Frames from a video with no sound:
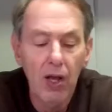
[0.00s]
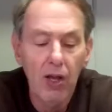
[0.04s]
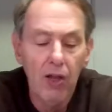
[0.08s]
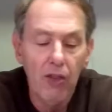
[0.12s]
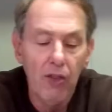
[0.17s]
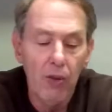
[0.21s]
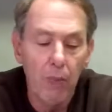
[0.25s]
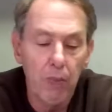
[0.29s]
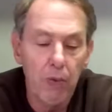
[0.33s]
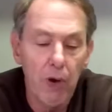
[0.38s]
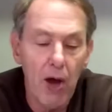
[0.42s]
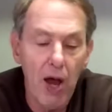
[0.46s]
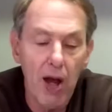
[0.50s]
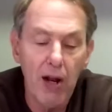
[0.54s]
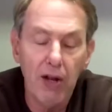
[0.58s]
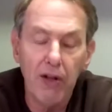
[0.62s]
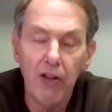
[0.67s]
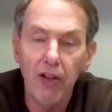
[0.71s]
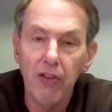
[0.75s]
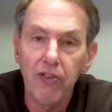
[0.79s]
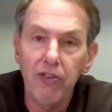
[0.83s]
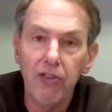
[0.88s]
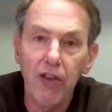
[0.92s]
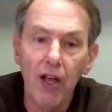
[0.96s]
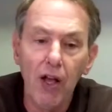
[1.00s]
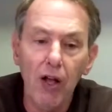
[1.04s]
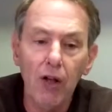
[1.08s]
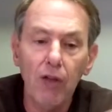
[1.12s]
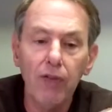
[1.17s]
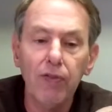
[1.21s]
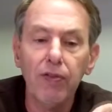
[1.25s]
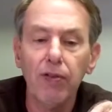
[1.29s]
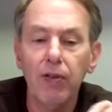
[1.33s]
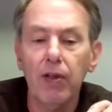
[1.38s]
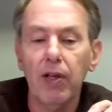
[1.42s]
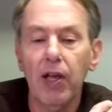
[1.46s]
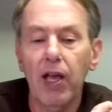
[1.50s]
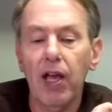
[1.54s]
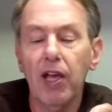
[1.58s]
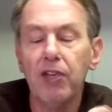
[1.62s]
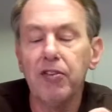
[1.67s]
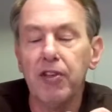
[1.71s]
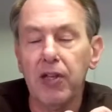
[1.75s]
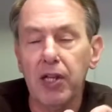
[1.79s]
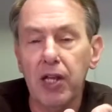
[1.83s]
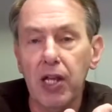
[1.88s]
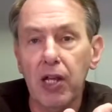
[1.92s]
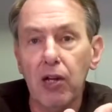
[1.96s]
The product itself
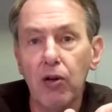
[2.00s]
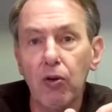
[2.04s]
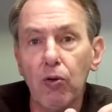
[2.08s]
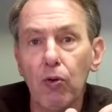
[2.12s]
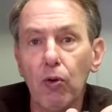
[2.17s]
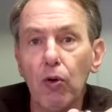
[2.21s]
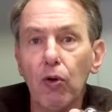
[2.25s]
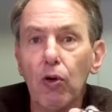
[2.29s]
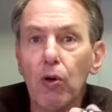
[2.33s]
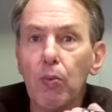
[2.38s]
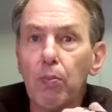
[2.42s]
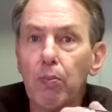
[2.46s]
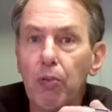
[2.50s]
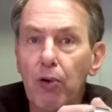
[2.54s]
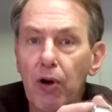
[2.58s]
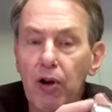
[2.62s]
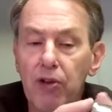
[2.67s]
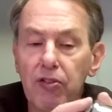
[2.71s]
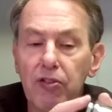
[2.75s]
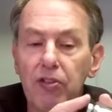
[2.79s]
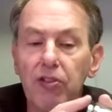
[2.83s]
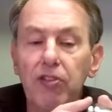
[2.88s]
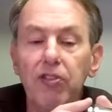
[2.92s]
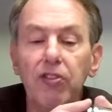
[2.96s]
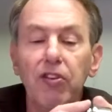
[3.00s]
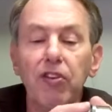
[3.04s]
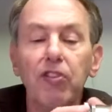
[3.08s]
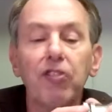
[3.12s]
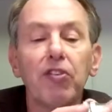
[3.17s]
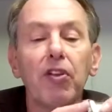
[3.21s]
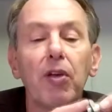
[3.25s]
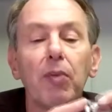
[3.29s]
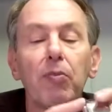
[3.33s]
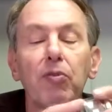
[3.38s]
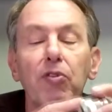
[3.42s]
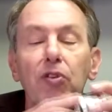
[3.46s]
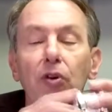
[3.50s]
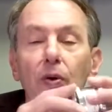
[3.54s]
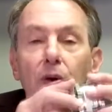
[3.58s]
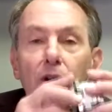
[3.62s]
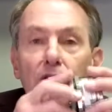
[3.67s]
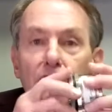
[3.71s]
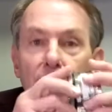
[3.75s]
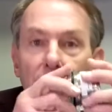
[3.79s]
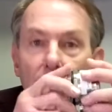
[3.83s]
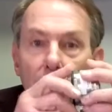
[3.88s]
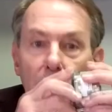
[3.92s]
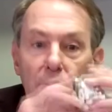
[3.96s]
has an integral compression system, so
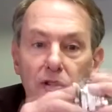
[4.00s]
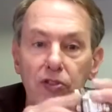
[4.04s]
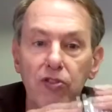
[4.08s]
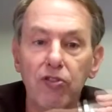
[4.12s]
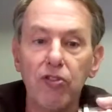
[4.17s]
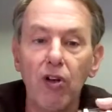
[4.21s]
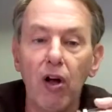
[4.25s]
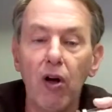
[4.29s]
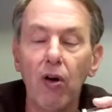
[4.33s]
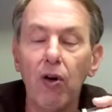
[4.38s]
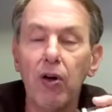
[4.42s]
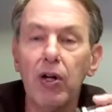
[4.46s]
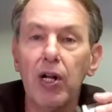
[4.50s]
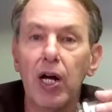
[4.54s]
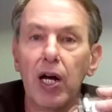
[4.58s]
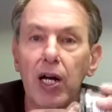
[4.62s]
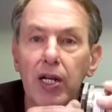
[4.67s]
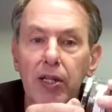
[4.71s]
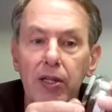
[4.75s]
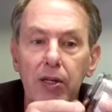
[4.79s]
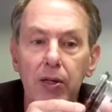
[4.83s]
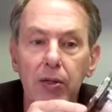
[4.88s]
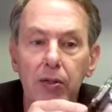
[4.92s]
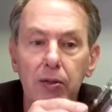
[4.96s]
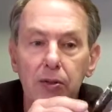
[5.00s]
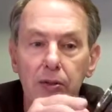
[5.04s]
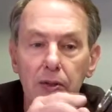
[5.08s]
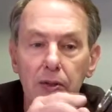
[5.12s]
as you install it on the